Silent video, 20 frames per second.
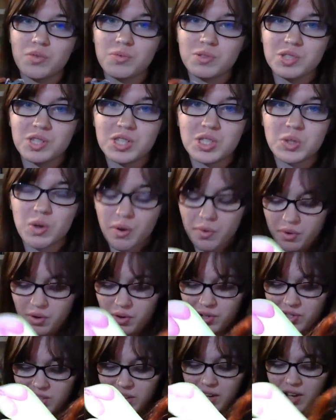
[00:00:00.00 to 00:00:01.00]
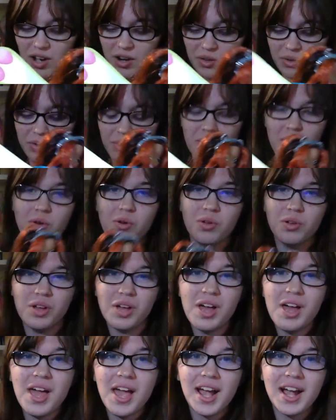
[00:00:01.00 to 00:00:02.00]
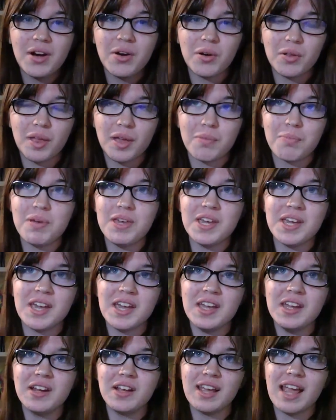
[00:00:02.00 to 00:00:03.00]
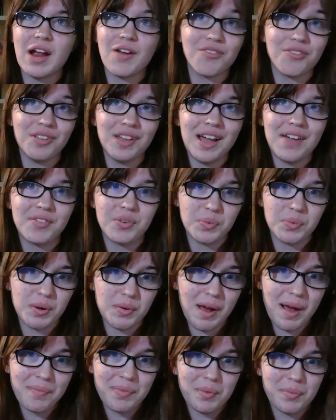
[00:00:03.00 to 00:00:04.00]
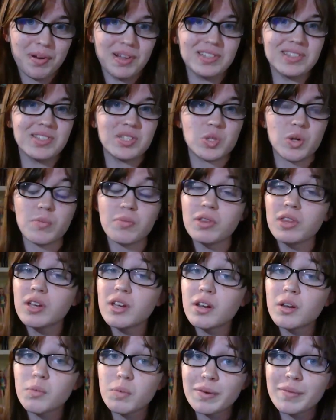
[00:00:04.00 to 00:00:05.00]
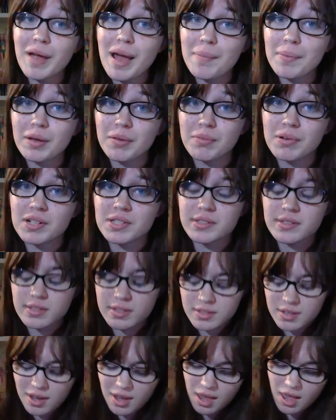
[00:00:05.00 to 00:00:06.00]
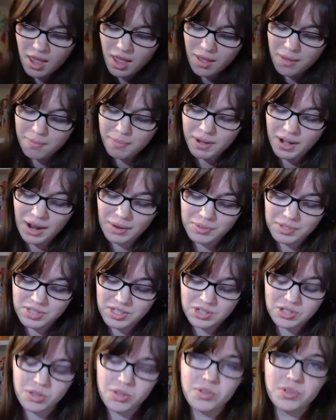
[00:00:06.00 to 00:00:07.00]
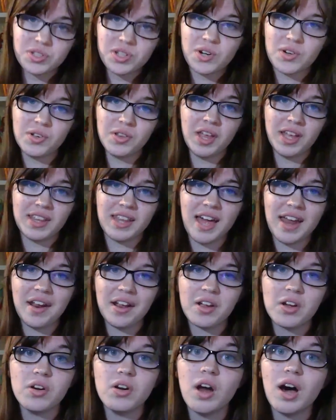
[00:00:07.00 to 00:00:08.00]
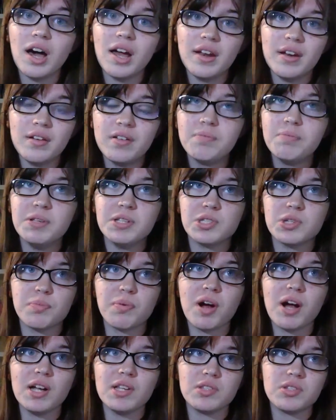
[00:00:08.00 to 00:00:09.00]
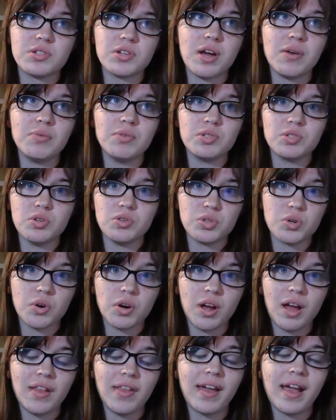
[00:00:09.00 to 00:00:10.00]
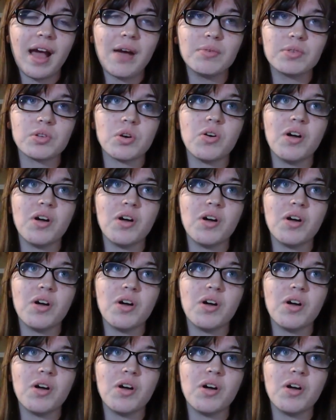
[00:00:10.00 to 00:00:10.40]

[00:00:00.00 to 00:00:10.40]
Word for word: couldn't resist, so I would always like cut a little hole or like peek in and carefully have to rewrap the presents. So I'm really good at rewrapping presents. But I was such a little turd like that, I could not be surprised. I was notorious. Like I was,